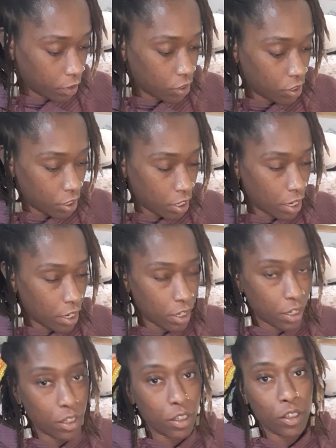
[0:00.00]
Shay.
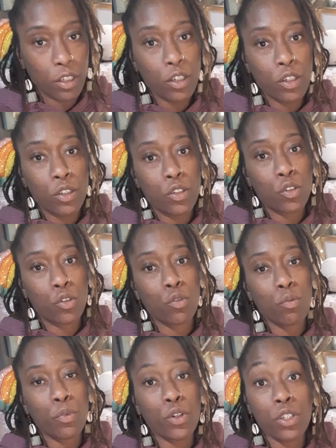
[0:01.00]

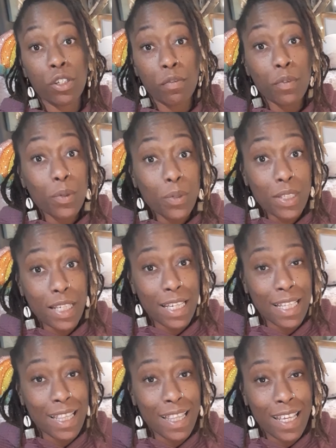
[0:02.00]
Two more shuffles
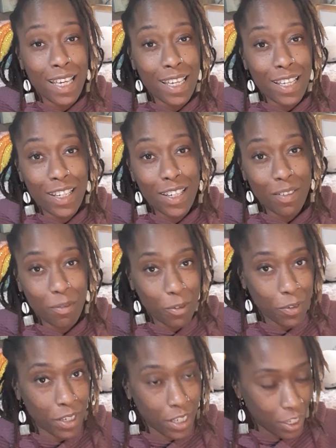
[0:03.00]
and then
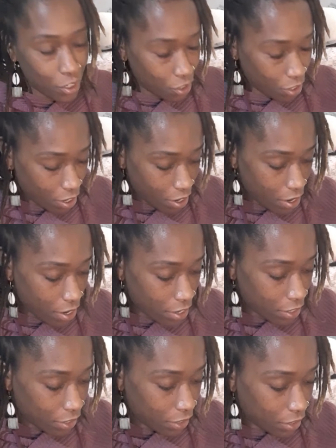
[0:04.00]
going to get your
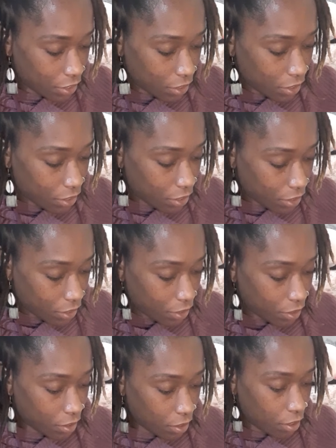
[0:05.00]
cards.
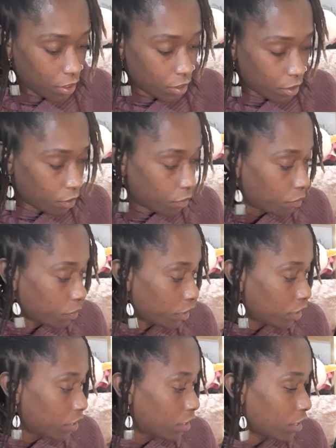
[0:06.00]

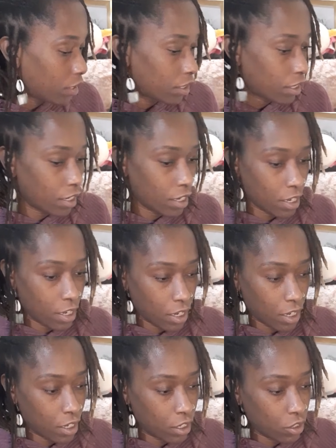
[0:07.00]
One
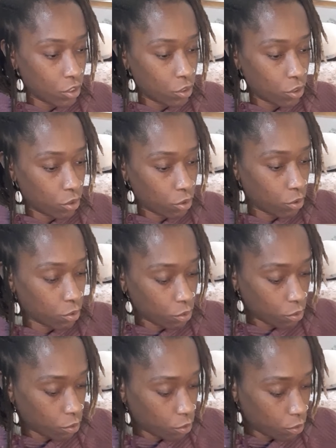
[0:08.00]
and
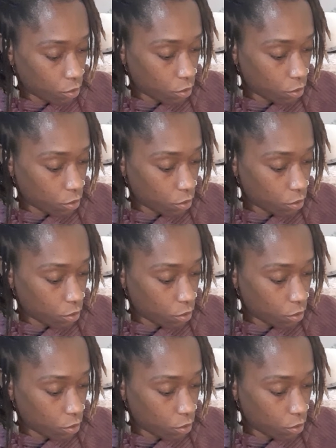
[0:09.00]
two.